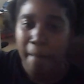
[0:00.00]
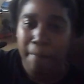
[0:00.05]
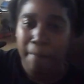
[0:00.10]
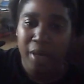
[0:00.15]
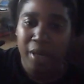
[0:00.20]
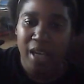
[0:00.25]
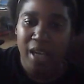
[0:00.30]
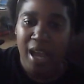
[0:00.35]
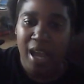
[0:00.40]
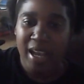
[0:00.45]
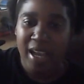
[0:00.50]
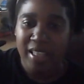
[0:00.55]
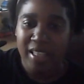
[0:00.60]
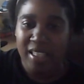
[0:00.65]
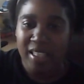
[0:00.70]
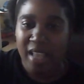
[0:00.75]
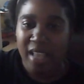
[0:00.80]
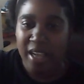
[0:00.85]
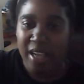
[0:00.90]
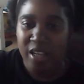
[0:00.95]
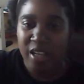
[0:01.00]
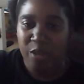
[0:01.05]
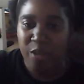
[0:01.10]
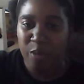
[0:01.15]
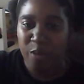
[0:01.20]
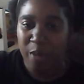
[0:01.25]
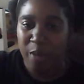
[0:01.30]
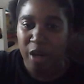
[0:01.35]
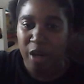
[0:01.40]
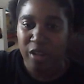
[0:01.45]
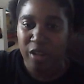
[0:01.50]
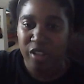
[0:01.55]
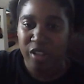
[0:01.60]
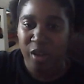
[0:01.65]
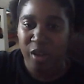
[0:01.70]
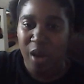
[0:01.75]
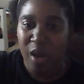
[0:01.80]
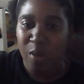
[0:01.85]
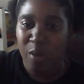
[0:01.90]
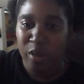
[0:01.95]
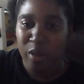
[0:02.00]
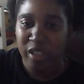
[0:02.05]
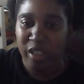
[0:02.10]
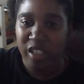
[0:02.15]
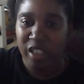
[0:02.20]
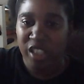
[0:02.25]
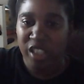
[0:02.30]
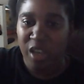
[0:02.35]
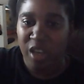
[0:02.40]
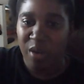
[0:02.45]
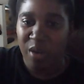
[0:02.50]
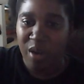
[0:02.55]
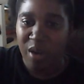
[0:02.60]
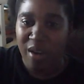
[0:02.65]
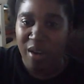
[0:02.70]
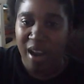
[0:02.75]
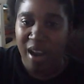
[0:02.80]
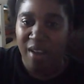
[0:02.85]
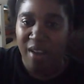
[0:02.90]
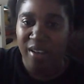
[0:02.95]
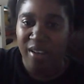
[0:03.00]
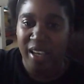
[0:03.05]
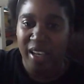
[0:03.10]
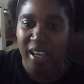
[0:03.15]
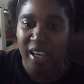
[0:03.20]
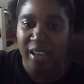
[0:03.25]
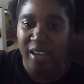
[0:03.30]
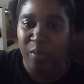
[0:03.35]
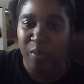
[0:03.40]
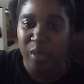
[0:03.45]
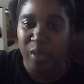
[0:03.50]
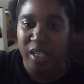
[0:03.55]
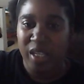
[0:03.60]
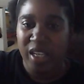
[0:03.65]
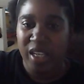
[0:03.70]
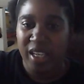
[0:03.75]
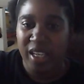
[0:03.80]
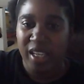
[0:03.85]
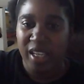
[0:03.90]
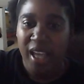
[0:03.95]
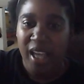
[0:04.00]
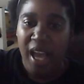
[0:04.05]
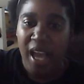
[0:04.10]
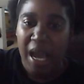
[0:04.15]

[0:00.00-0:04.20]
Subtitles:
But I got this idea from her, so I wanted to shout her out, and we did it.